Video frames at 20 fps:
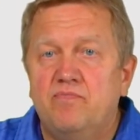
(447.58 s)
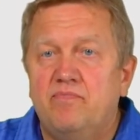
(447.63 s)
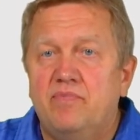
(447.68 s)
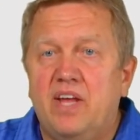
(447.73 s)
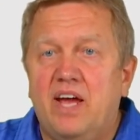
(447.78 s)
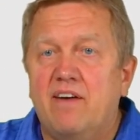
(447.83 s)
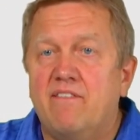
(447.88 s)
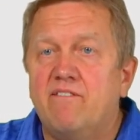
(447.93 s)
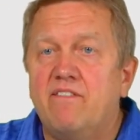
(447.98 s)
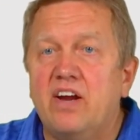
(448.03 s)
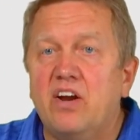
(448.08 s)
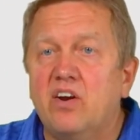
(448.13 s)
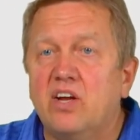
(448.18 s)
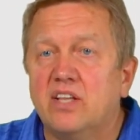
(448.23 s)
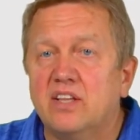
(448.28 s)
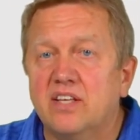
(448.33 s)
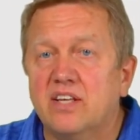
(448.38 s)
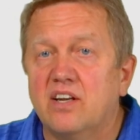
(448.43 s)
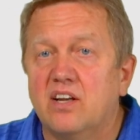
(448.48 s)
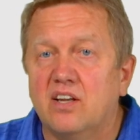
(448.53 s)
have very
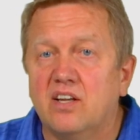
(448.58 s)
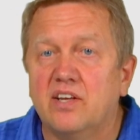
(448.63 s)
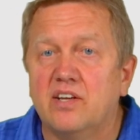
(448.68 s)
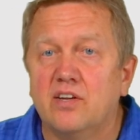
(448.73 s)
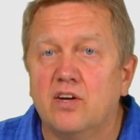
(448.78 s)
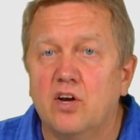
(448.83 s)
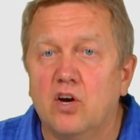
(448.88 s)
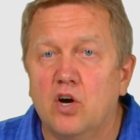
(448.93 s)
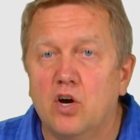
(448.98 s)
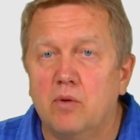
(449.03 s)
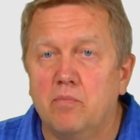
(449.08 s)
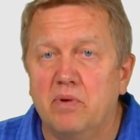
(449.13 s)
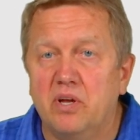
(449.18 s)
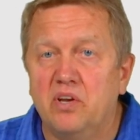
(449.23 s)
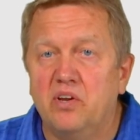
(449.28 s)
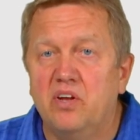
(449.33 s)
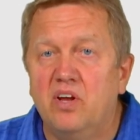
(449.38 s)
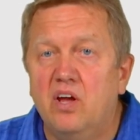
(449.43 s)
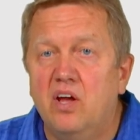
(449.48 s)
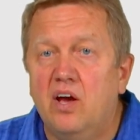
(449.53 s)
little in
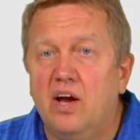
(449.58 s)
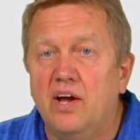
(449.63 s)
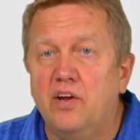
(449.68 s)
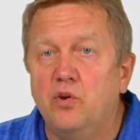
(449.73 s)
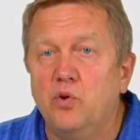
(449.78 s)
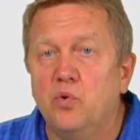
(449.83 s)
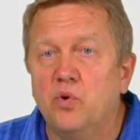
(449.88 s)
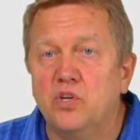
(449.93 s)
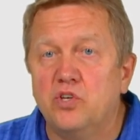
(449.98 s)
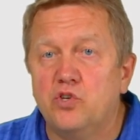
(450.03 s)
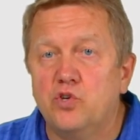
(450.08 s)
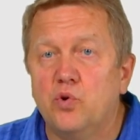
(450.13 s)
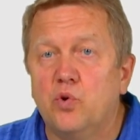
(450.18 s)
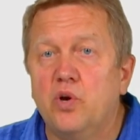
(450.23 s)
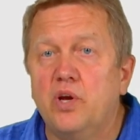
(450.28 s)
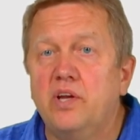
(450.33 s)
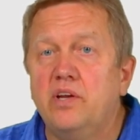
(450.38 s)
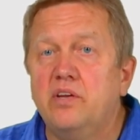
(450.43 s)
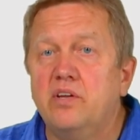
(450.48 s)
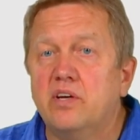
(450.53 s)
common. I do a
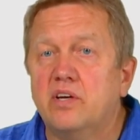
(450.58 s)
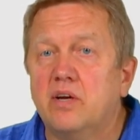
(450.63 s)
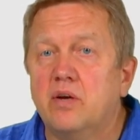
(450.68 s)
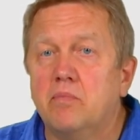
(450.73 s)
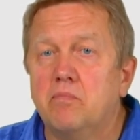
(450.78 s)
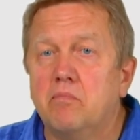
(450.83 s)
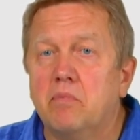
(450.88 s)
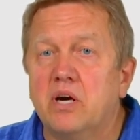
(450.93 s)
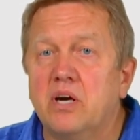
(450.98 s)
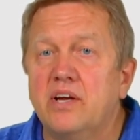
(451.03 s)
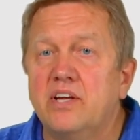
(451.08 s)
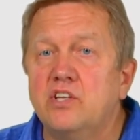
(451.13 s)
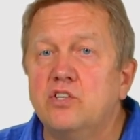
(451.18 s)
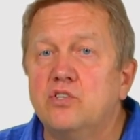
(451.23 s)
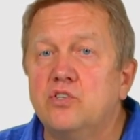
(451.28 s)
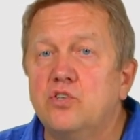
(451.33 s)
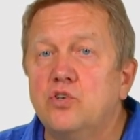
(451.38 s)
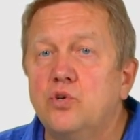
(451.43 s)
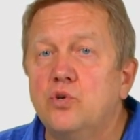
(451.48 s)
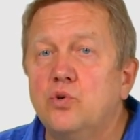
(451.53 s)
join to combine
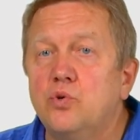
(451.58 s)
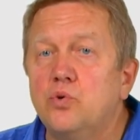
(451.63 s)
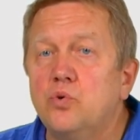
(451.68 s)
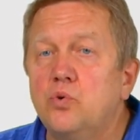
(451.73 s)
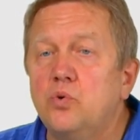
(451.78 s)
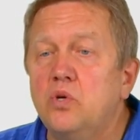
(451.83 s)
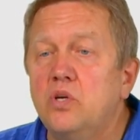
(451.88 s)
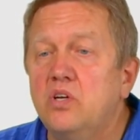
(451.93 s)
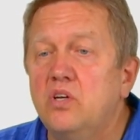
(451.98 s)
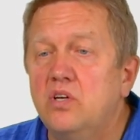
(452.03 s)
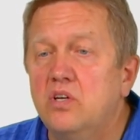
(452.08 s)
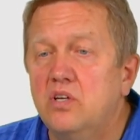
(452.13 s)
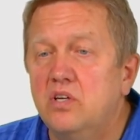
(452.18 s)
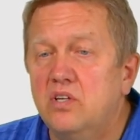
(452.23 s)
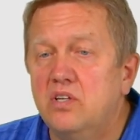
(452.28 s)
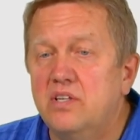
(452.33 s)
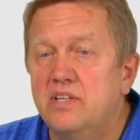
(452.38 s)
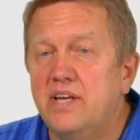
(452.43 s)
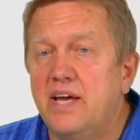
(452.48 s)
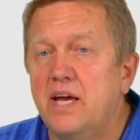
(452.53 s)
2
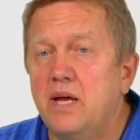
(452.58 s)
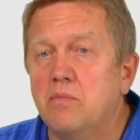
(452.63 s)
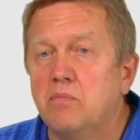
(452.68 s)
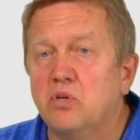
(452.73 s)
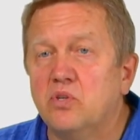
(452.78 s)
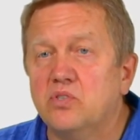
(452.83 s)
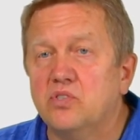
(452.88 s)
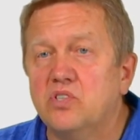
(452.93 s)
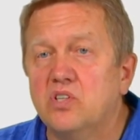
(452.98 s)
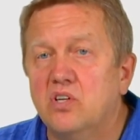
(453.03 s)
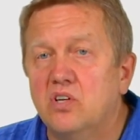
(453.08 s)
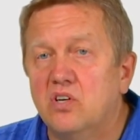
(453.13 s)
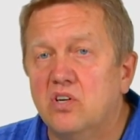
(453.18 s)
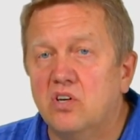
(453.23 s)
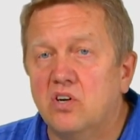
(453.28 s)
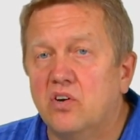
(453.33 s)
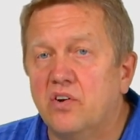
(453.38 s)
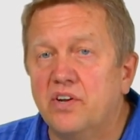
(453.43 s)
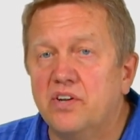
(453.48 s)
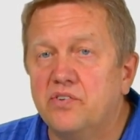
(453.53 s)
tables
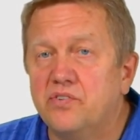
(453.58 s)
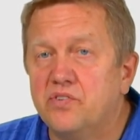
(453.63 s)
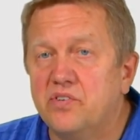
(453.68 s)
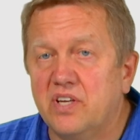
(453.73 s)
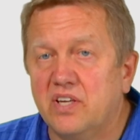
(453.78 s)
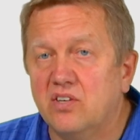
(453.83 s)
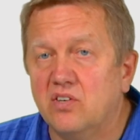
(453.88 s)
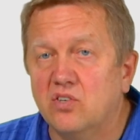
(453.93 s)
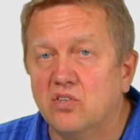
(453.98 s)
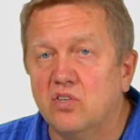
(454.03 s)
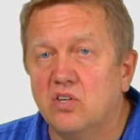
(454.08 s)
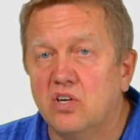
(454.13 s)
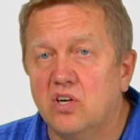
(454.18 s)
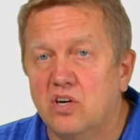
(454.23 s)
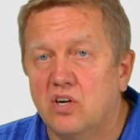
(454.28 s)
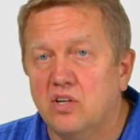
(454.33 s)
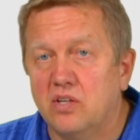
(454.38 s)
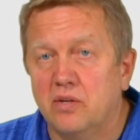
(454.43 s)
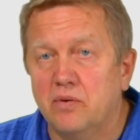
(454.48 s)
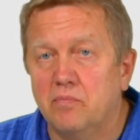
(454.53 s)
on a single
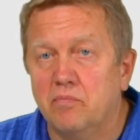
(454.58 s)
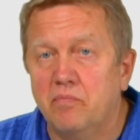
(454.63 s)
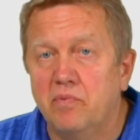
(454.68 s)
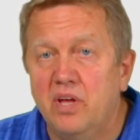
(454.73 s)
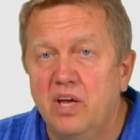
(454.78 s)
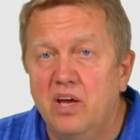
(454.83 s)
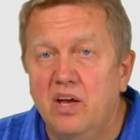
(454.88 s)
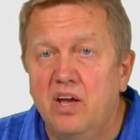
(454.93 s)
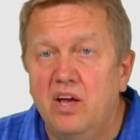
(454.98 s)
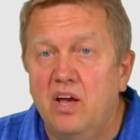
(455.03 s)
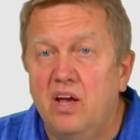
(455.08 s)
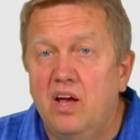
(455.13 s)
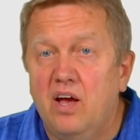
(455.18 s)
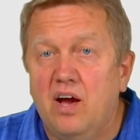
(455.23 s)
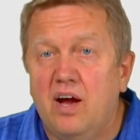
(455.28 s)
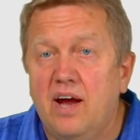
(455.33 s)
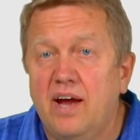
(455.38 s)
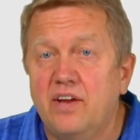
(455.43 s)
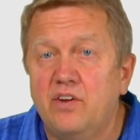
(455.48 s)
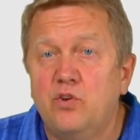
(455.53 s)
column.
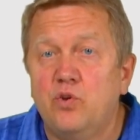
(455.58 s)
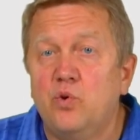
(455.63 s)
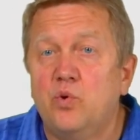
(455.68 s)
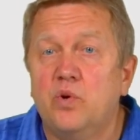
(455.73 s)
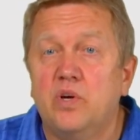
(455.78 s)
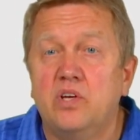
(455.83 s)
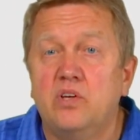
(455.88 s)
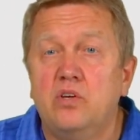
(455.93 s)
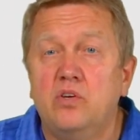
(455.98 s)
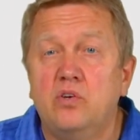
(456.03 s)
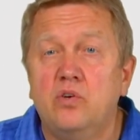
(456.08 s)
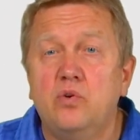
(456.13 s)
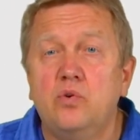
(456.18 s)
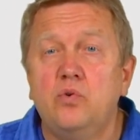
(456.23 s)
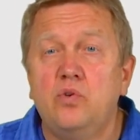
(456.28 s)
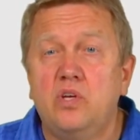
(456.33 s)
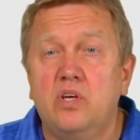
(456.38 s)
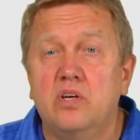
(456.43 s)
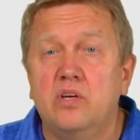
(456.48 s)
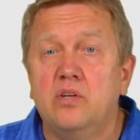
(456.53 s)
I do a
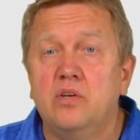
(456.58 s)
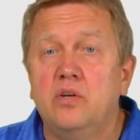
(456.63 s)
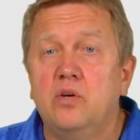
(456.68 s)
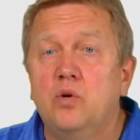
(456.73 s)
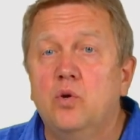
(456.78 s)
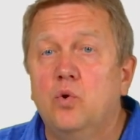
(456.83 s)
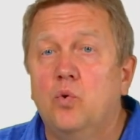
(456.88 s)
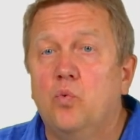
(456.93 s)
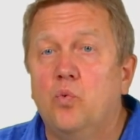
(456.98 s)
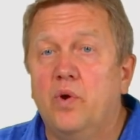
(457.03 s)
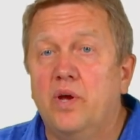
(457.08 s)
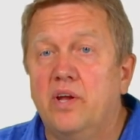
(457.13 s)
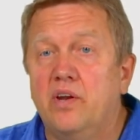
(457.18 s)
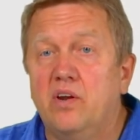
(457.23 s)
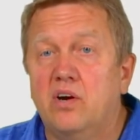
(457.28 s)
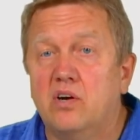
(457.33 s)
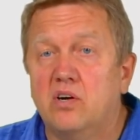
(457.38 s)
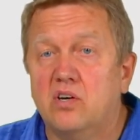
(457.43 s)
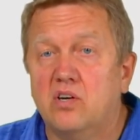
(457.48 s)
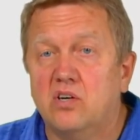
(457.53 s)
union when
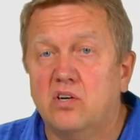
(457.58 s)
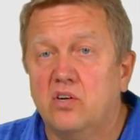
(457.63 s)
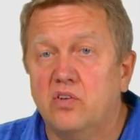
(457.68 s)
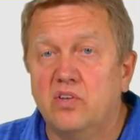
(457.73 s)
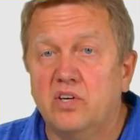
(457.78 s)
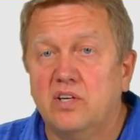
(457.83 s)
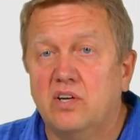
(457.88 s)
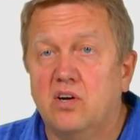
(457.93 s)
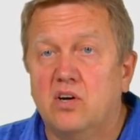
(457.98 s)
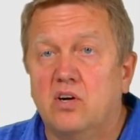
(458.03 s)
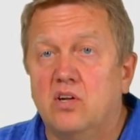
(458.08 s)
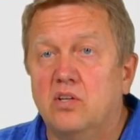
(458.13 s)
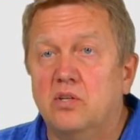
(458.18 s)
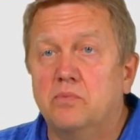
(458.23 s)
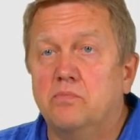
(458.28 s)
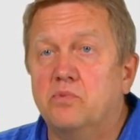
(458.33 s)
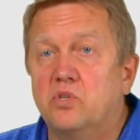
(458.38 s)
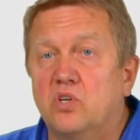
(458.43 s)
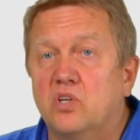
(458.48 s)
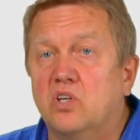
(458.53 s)
all the
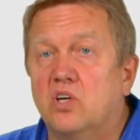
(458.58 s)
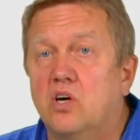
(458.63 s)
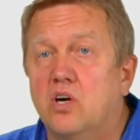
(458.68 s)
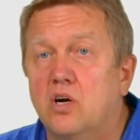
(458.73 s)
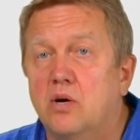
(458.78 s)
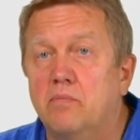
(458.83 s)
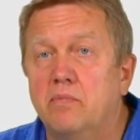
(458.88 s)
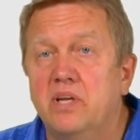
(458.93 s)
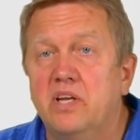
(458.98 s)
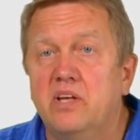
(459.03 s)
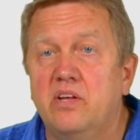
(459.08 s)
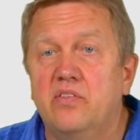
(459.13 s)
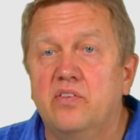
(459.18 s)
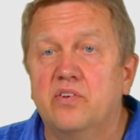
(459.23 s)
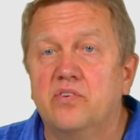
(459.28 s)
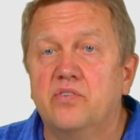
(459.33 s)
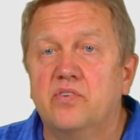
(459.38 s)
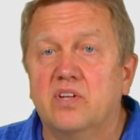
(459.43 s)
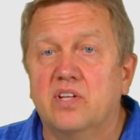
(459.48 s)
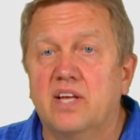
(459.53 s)
columns are common in the
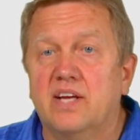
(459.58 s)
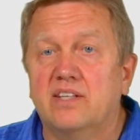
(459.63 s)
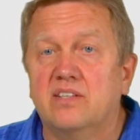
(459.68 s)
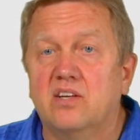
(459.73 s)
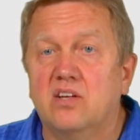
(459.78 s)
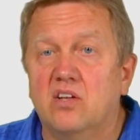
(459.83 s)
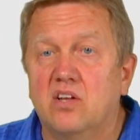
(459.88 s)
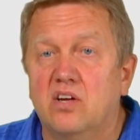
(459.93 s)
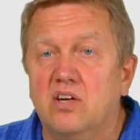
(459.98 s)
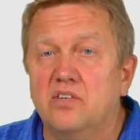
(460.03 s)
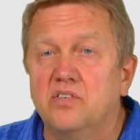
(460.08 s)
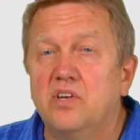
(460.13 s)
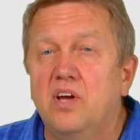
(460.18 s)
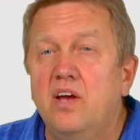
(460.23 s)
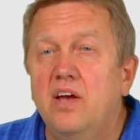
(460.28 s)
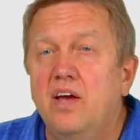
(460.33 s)
select clause,